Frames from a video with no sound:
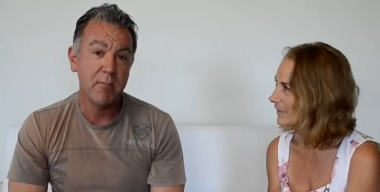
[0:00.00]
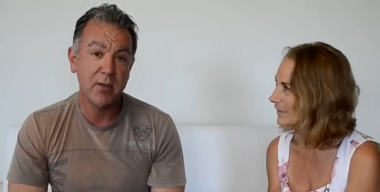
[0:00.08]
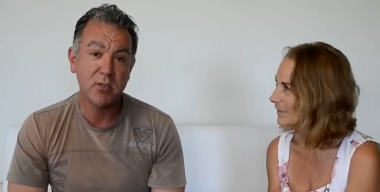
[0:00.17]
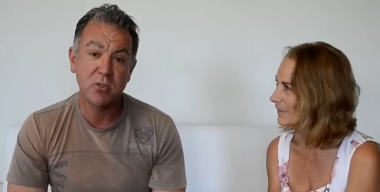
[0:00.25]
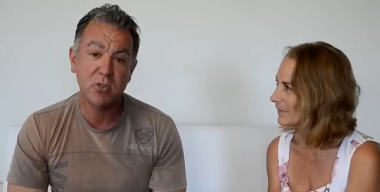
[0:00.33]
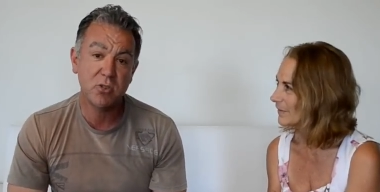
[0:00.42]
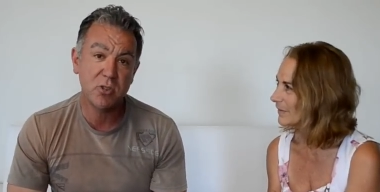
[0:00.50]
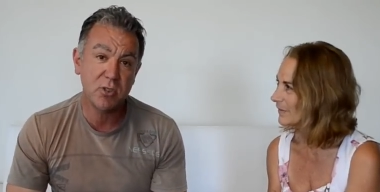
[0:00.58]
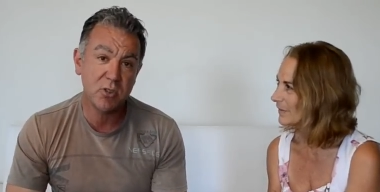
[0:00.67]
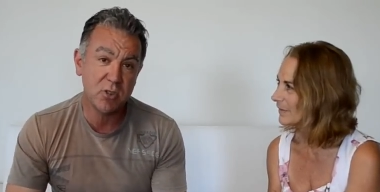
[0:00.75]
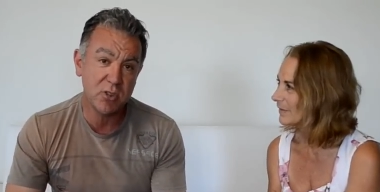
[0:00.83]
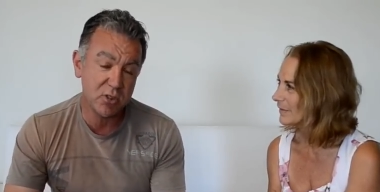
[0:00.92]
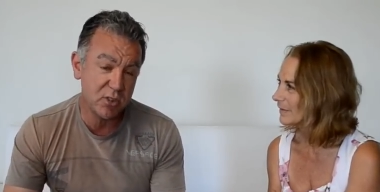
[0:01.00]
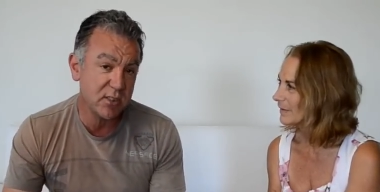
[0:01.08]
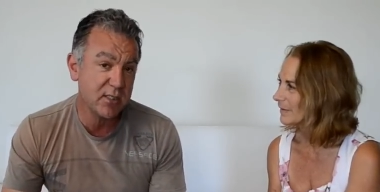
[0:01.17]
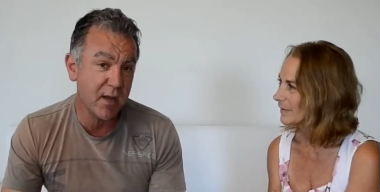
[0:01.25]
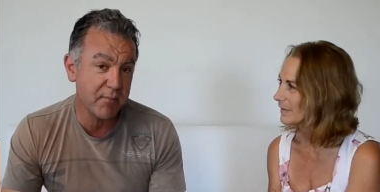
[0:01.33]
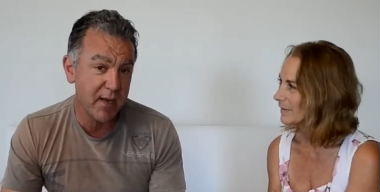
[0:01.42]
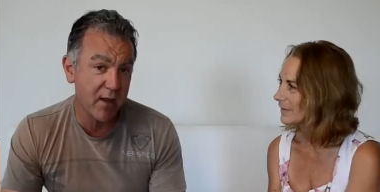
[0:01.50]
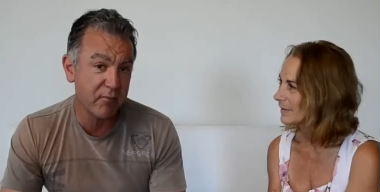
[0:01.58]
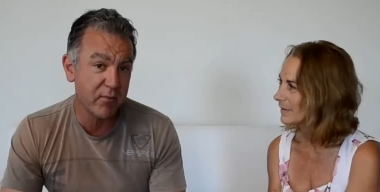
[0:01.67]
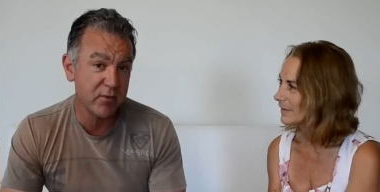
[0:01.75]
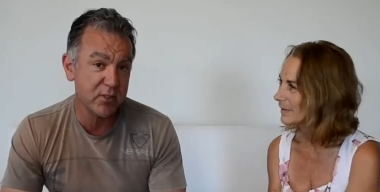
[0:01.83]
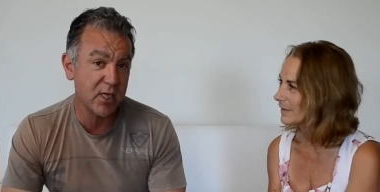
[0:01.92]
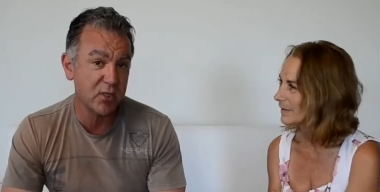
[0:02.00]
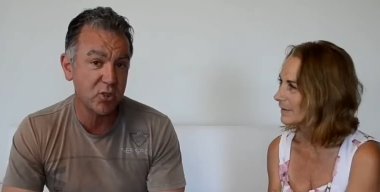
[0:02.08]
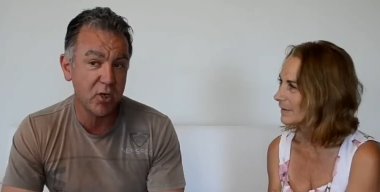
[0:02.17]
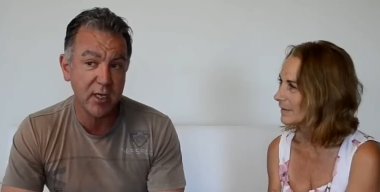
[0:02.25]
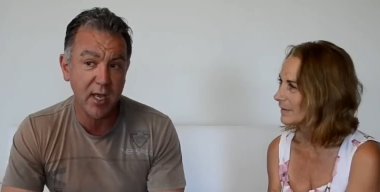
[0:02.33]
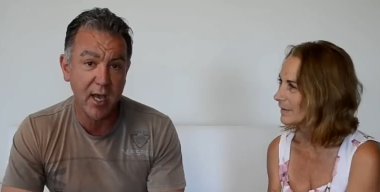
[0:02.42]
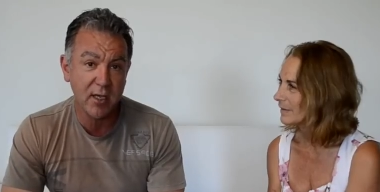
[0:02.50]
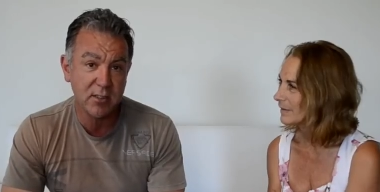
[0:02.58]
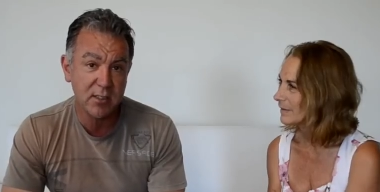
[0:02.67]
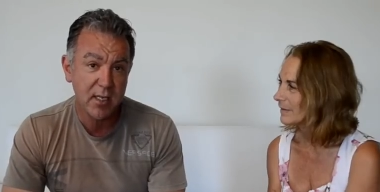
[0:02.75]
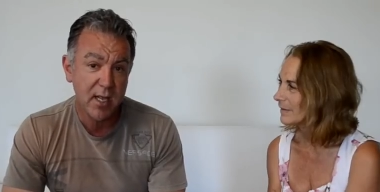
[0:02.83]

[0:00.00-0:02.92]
Speaker 1: But she, she's just come down from the Sunshine Coast